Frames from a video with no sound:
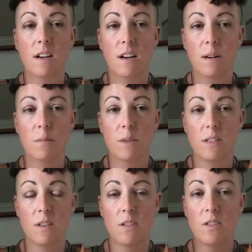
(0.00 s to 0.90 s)
But
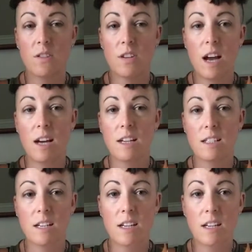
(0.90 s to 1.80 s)
as long as your cat
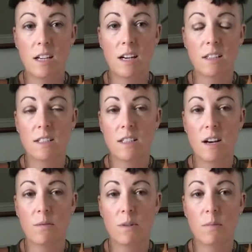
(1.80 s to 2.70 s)
is eating at least
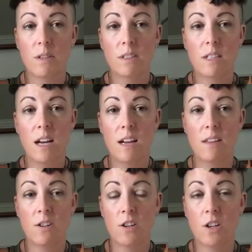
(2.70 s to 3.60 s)
that one meal a day,
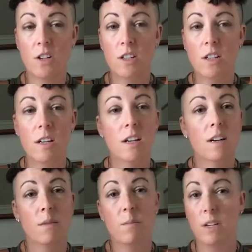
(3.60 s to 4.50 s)
then you're good.
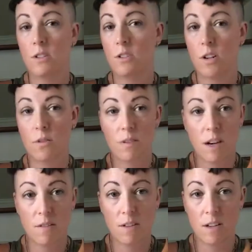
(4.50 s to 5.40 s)
But don't
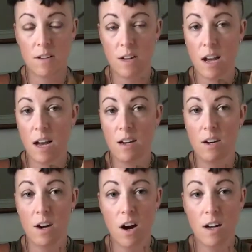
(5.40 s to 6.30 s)
ever let your cat
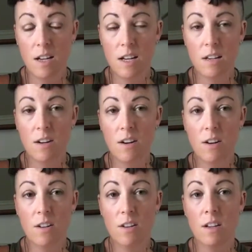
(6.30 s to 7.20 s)
not eat at
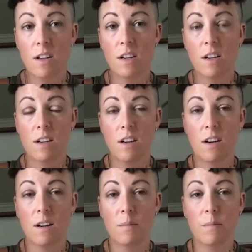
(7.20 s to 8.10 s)
all
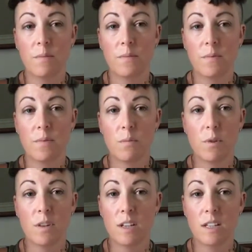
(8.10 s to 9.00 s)
for
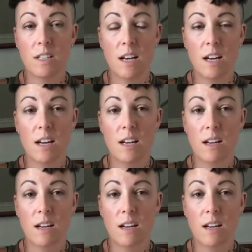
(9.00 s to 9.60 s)
more than a day.